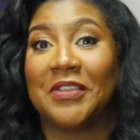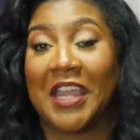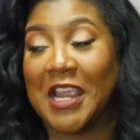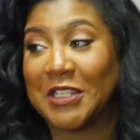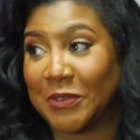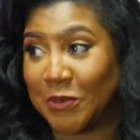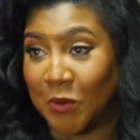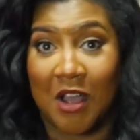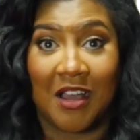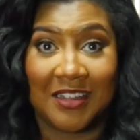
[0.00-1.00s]
the answer is
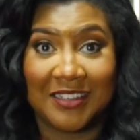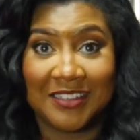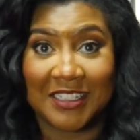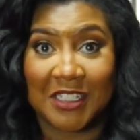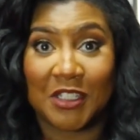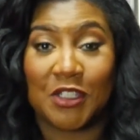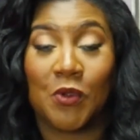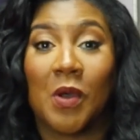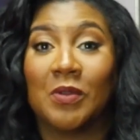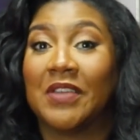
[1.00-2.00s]
wrong. okay. You
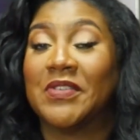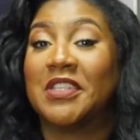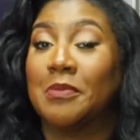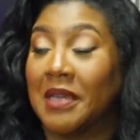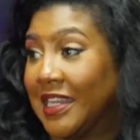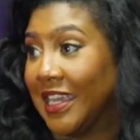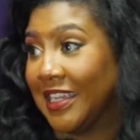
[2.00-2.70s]
won't leave until Monday.